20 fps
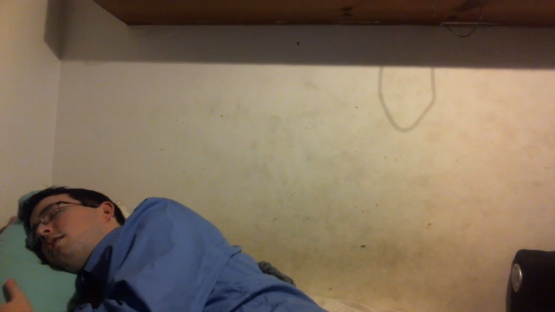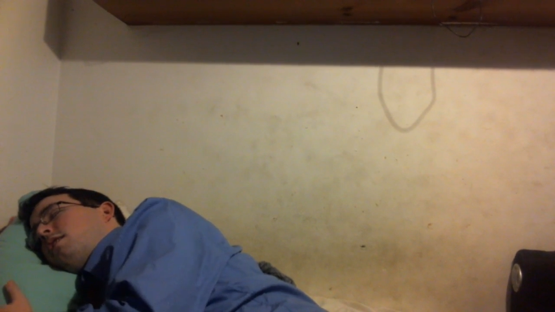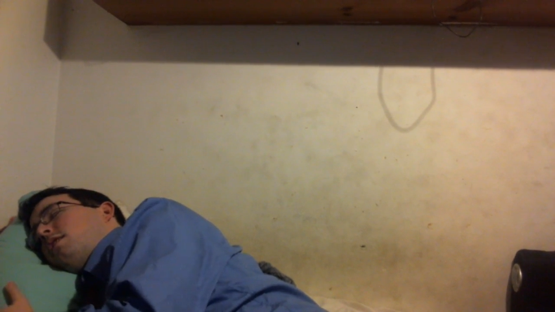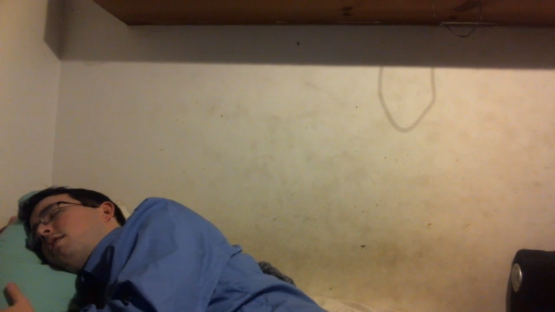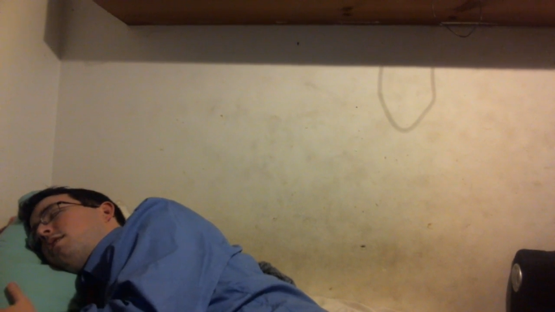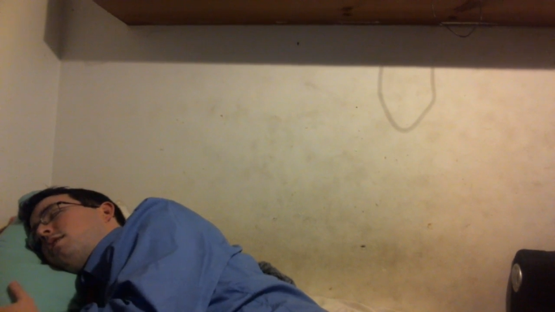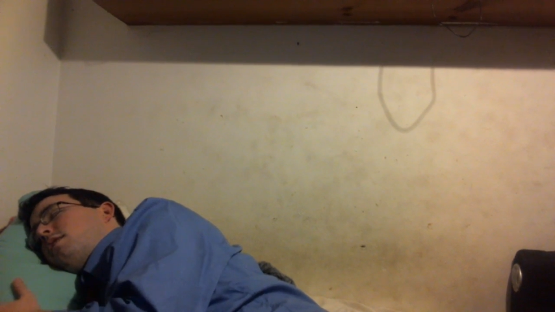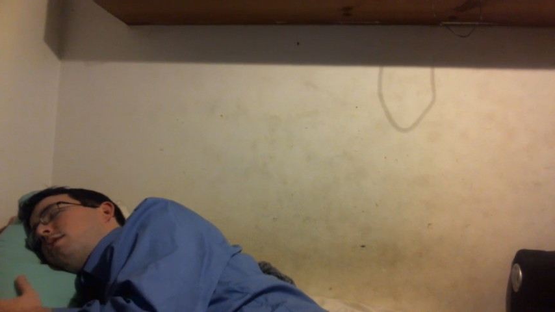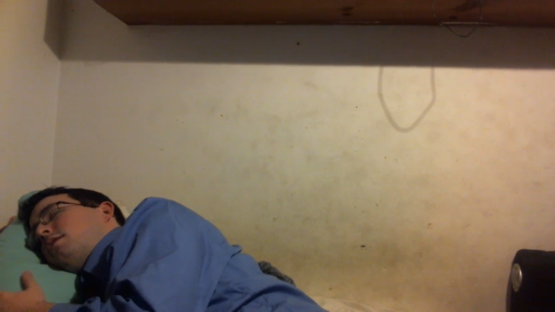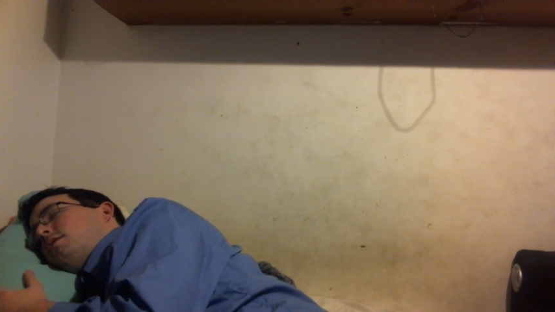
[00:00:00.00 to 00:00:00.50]

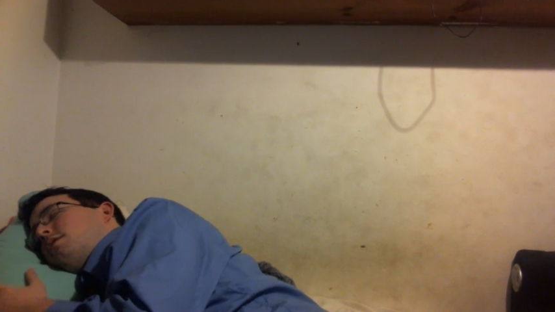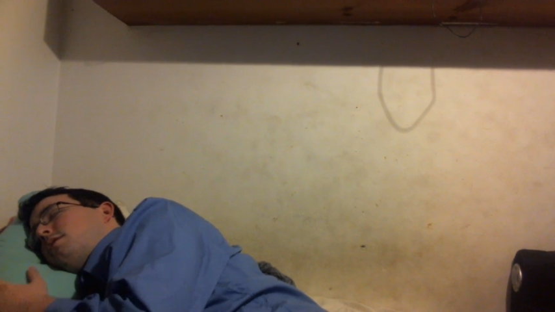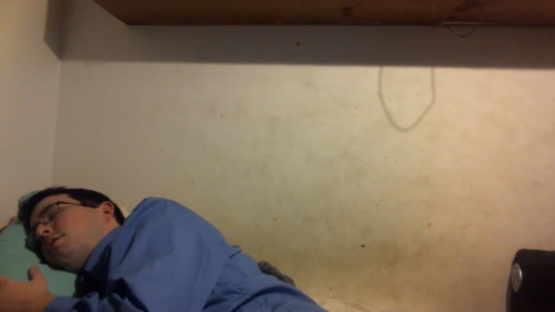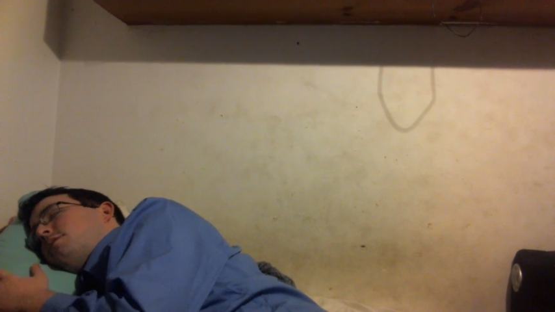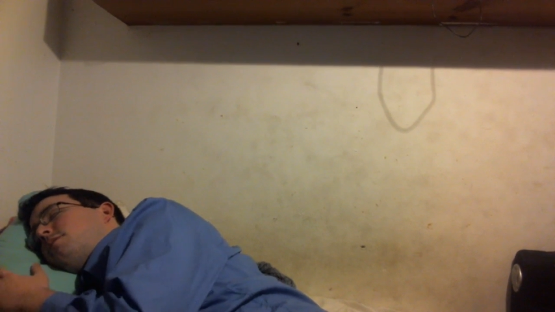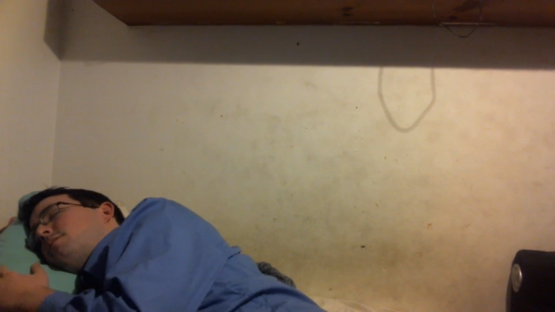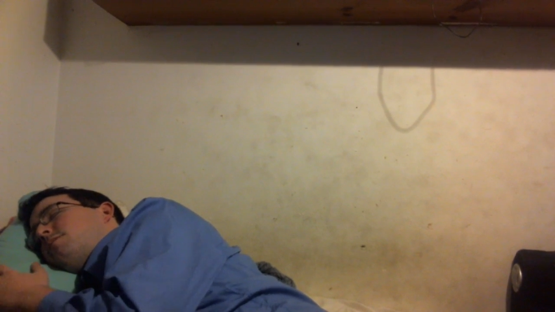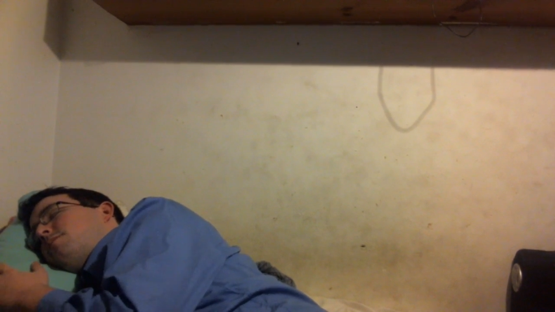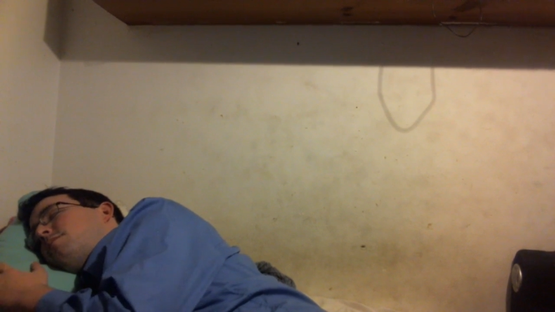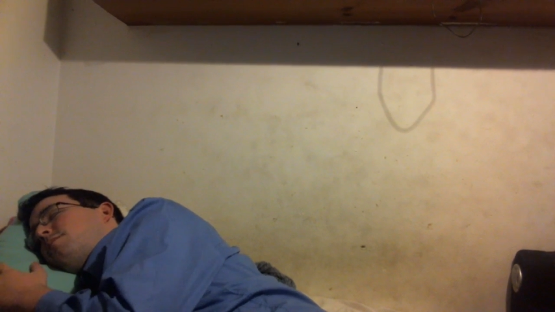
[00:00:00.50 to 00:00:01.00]

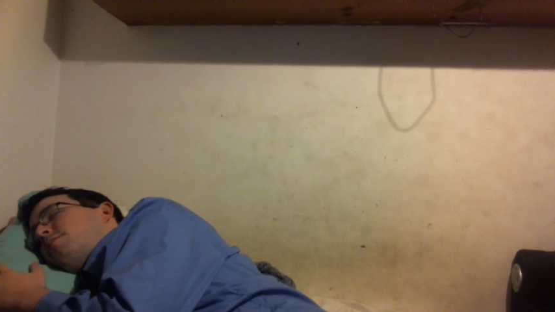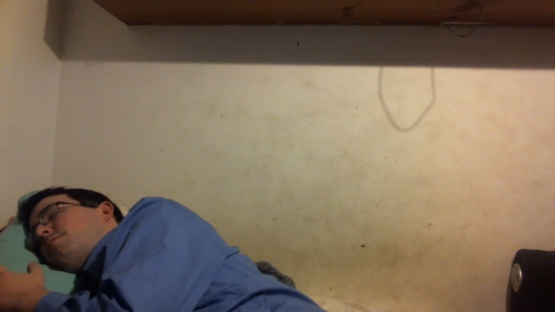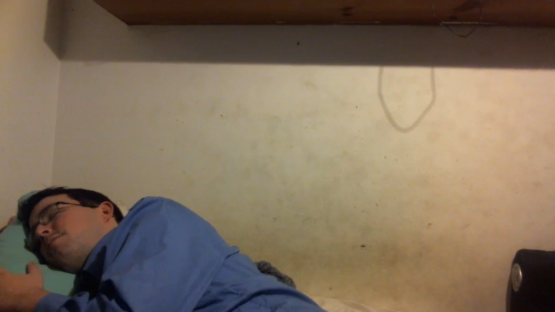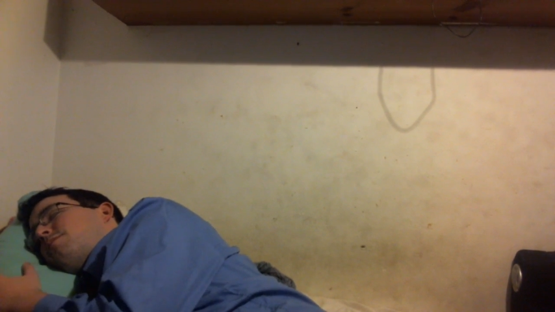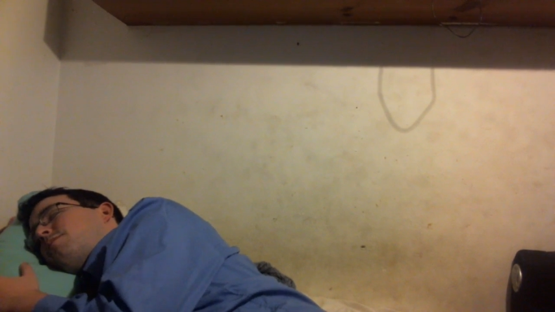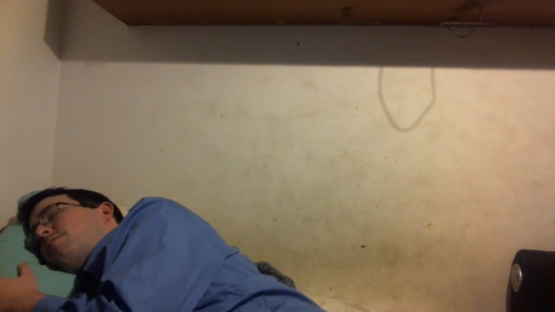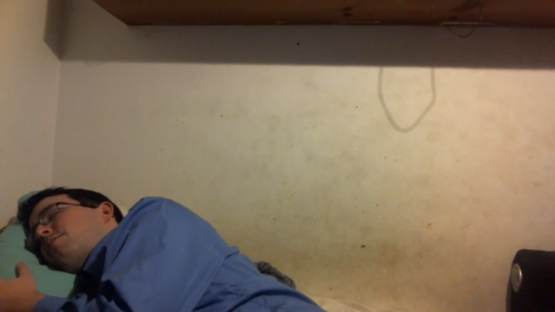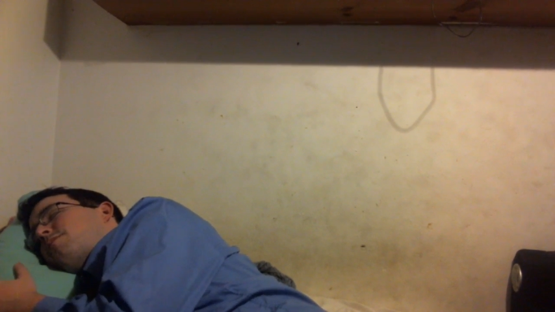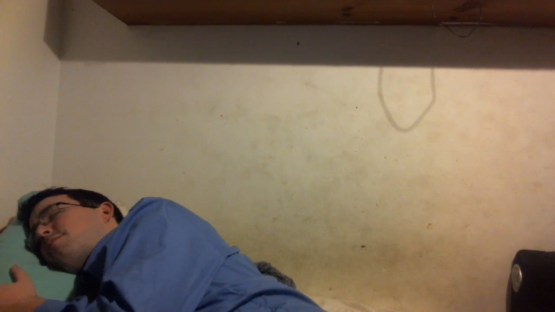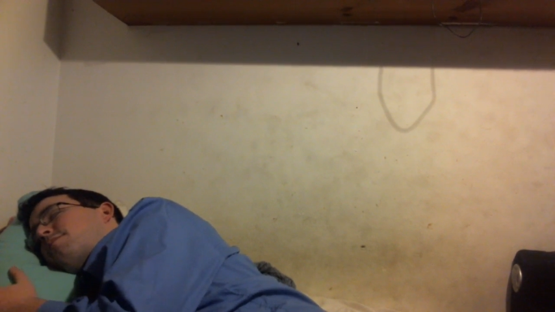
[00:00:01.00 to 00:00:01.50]

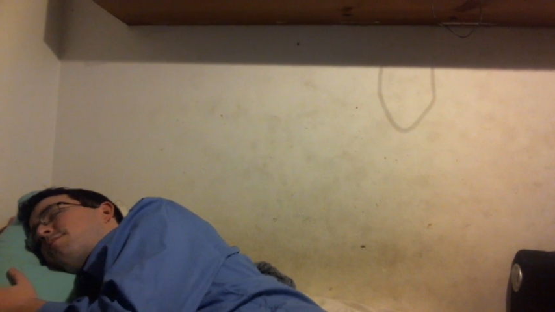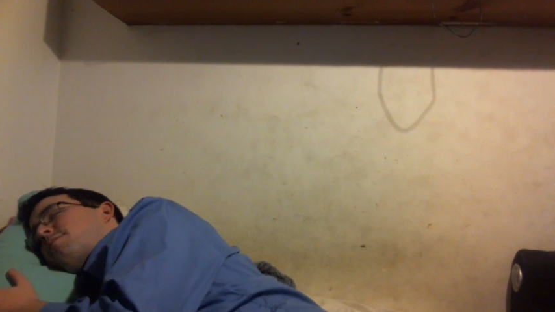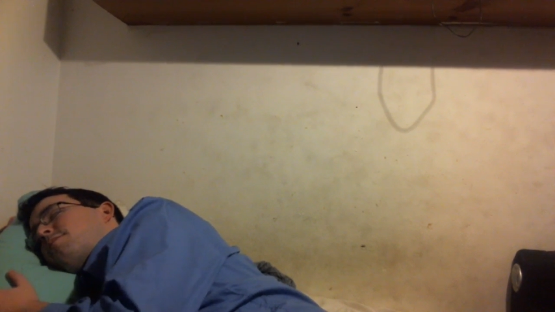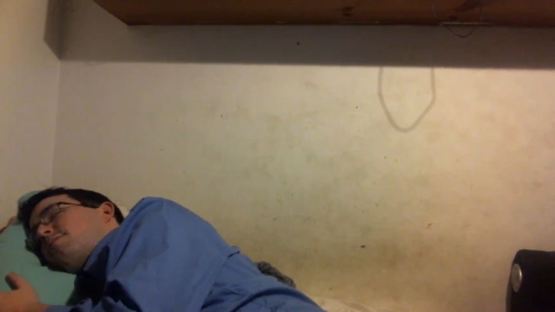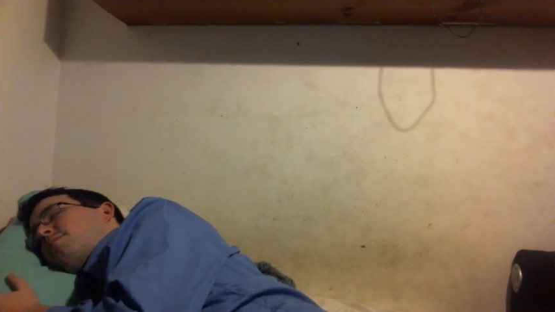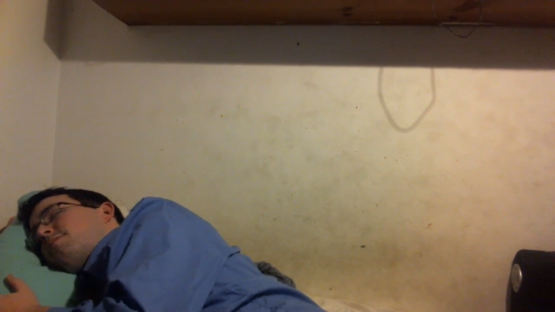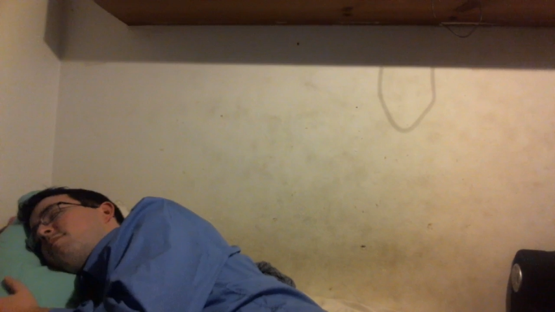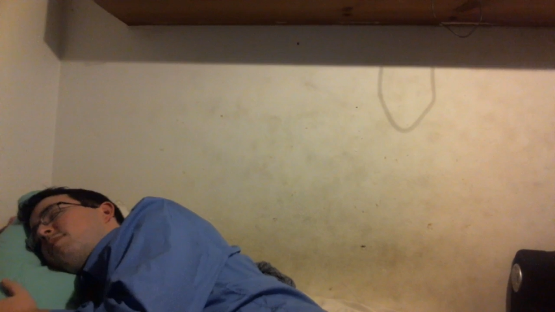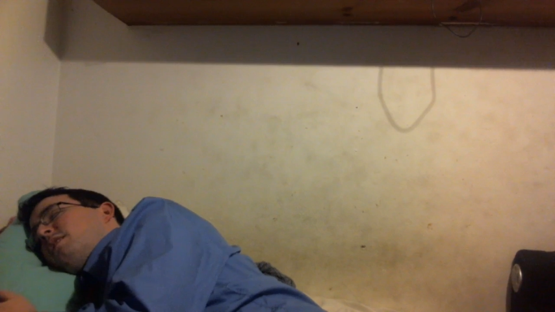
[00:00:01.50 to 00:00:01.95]
(silence)